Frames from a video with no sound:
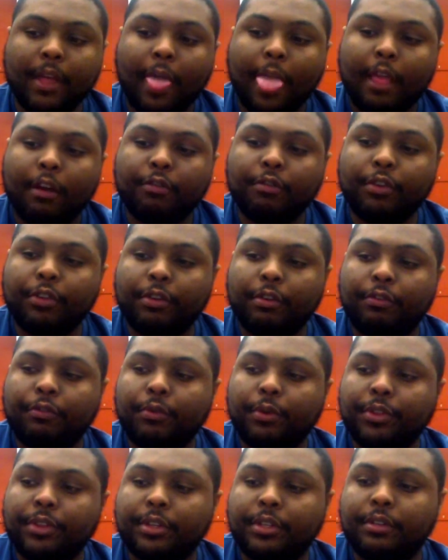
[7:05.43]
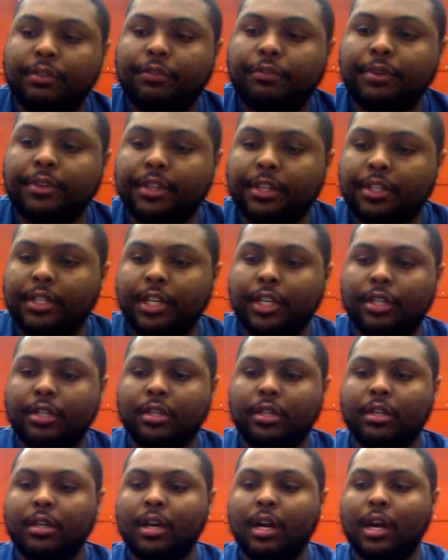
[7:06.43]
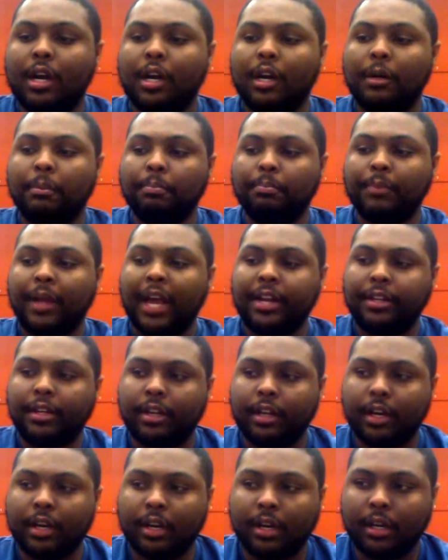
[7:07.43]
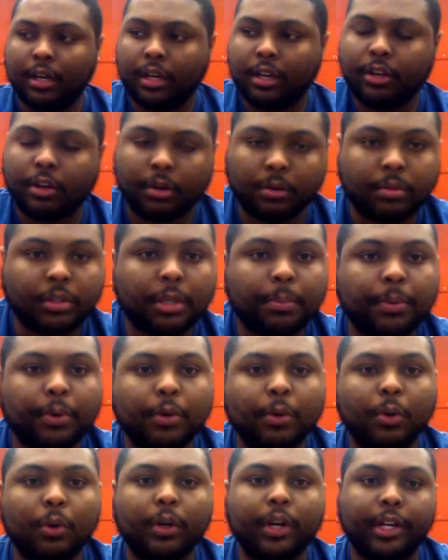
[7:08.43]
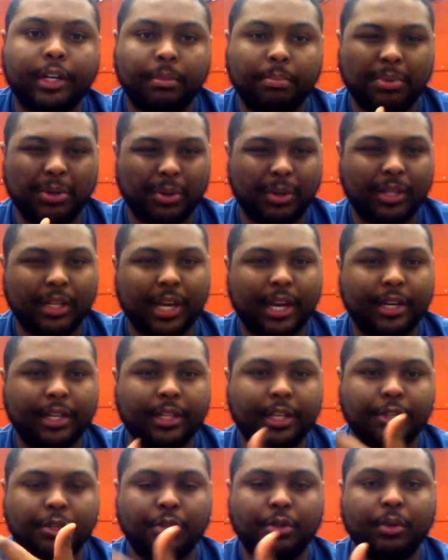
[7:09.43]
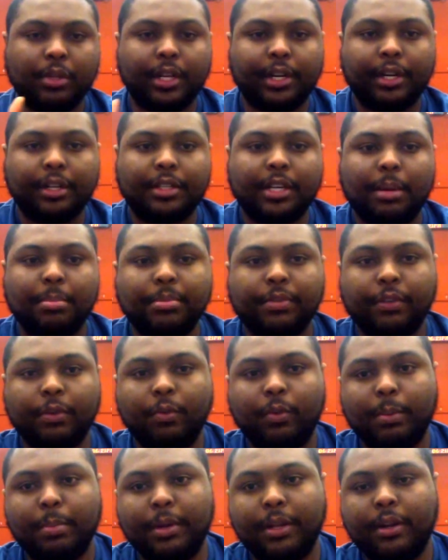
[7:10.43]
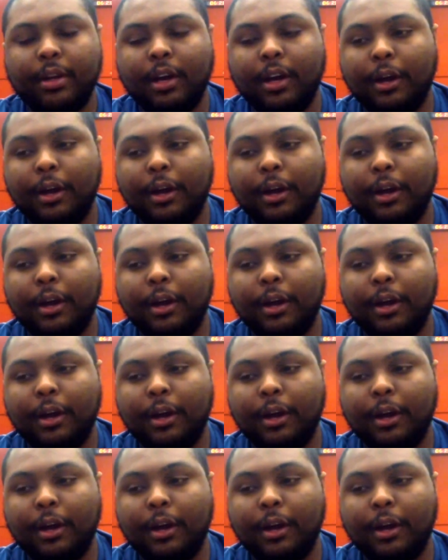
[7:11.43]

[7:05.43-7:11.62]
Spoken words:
For the teacher, I did typical kind of beauty lighting that you do a lot of times for women,